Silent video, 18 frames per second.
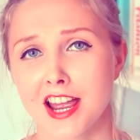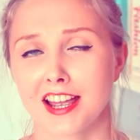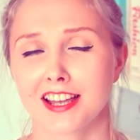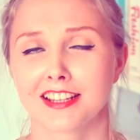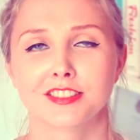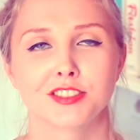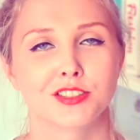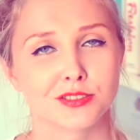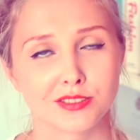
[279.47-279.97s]

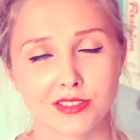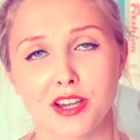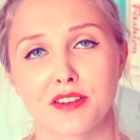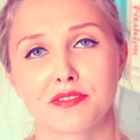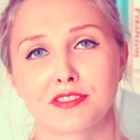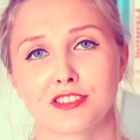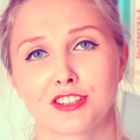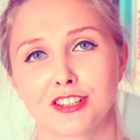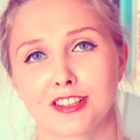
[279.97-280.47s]
and you
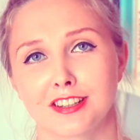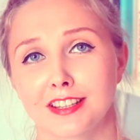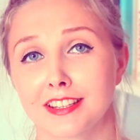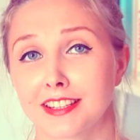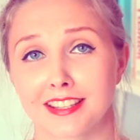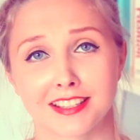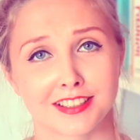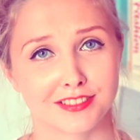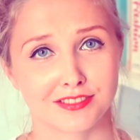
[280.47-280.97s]
definitely
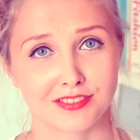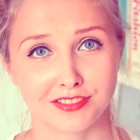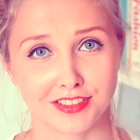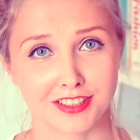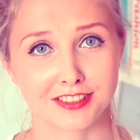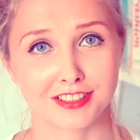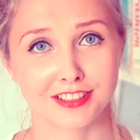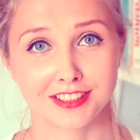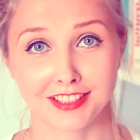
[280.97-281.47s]
can
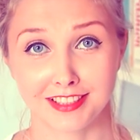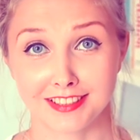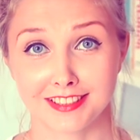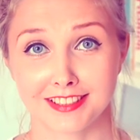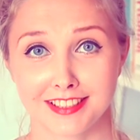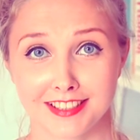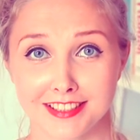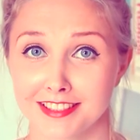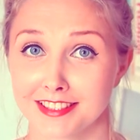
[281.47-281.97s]
feel
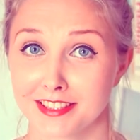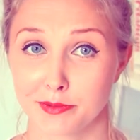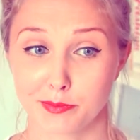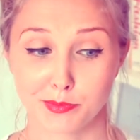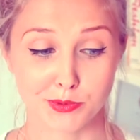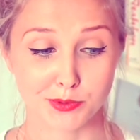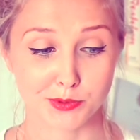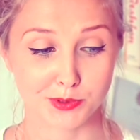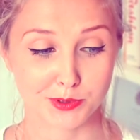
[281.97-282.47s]
it in the
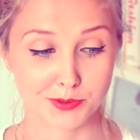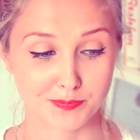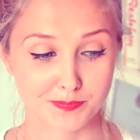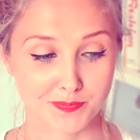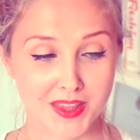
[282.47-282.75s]
book.